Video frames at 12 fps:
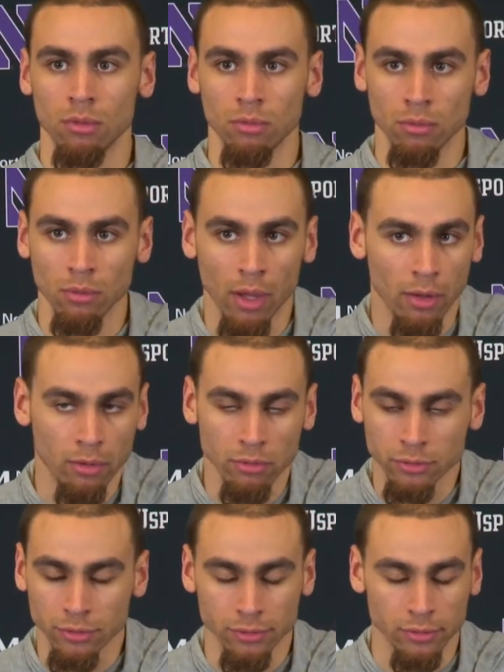Yeah, there
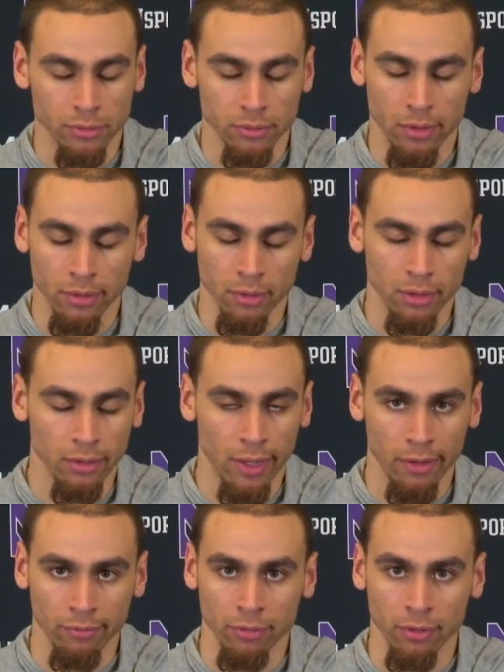was just, a
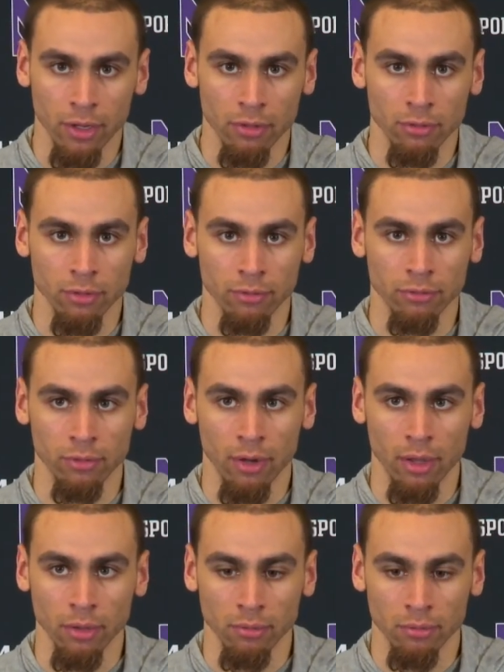lack of togetherness
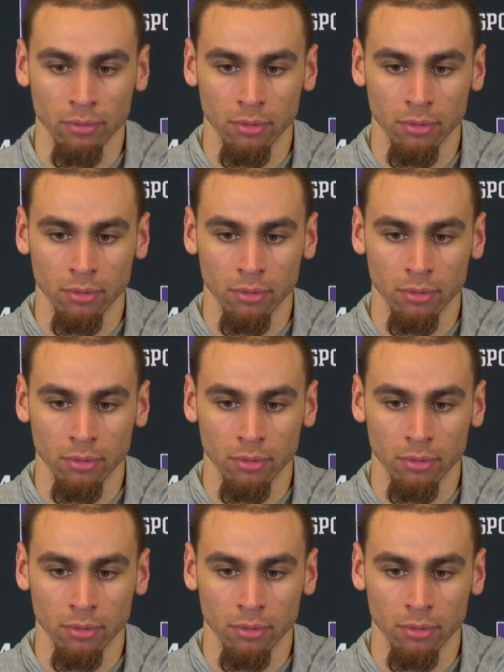tonight.